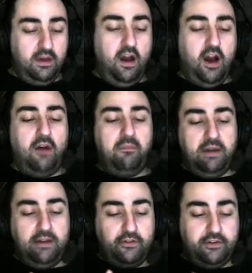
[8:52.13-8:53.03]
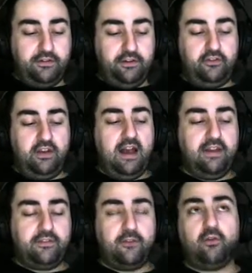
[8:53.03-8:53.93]
Oh, and as you can see, she
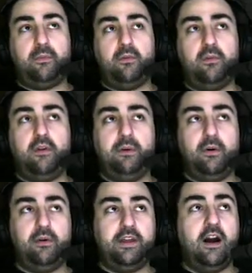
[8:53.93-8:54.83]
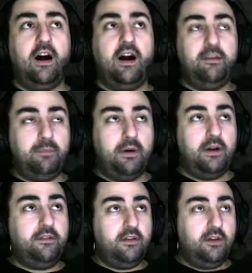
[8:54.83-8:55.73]
has the triple ability on, but
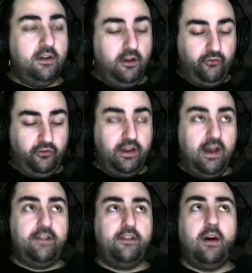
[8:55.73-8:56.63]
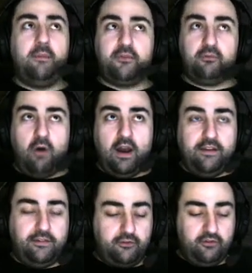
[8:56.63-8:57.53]
she got numbed
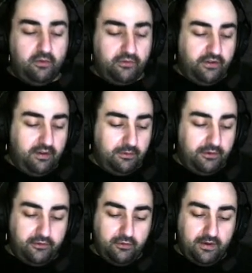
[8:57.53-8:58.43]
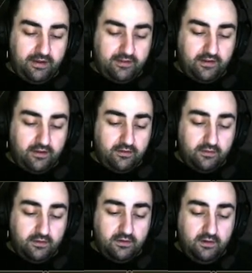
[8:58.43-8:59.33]
twice, so she wasn't able to do anything.
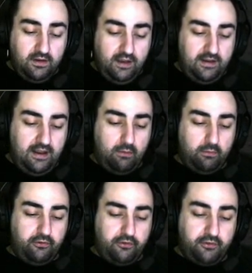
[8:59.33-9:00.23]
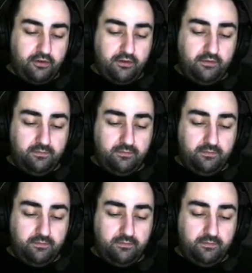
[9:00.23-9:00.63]
And now we're just gonna